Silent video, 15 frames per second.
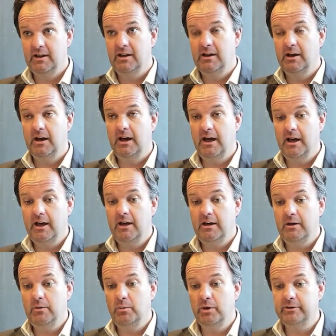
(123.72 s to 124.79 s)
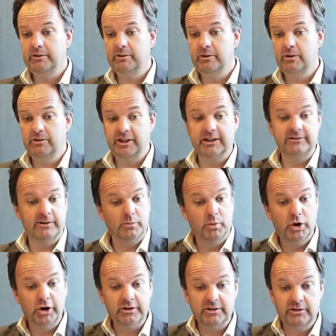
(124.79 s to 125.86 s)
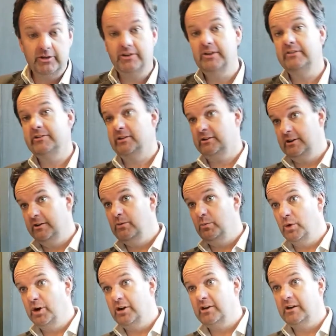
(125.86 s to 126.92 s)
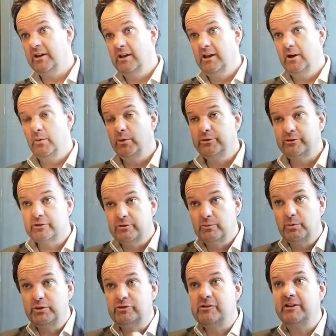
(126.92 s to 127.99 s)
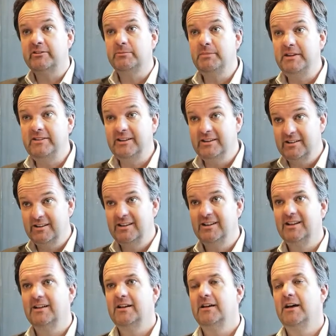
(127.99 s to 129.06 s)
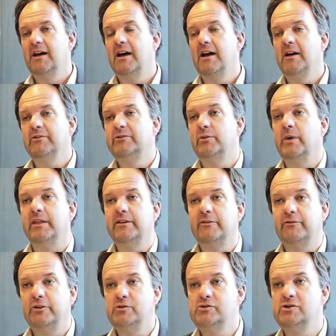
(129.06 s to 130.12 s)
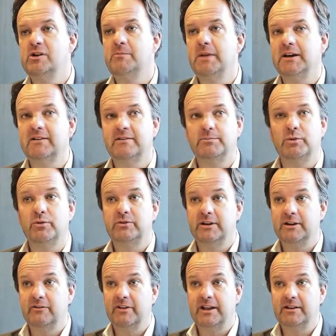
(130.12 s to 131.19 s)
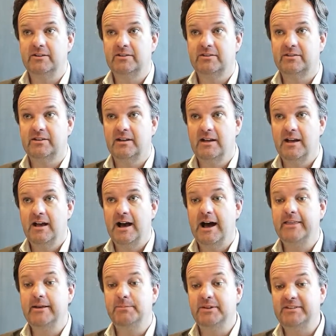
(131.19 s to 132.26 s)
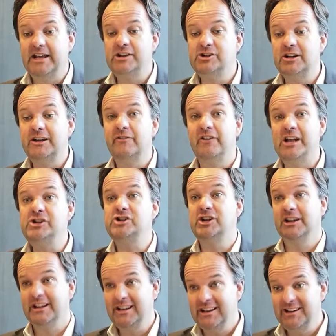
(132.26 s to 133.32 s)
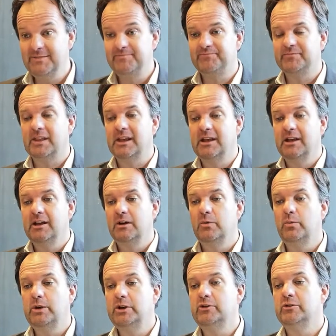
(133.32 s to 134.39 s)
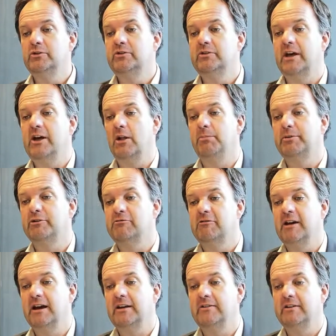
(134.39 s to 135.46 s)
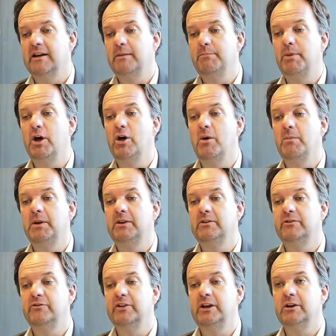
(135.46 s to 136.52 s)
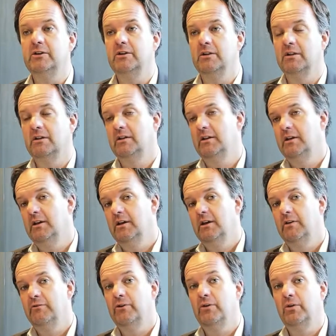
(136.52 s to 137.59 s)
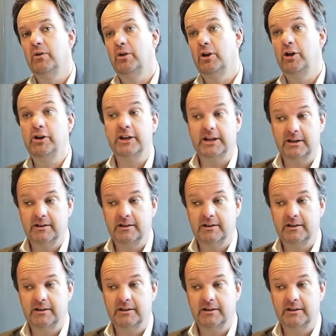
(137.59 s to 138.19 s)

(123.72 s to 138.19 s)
was the things that worked and the things that didn't work was transmitted to other future mega sporting events, and that potentially eventually we could help create a permanent vehicle for learning,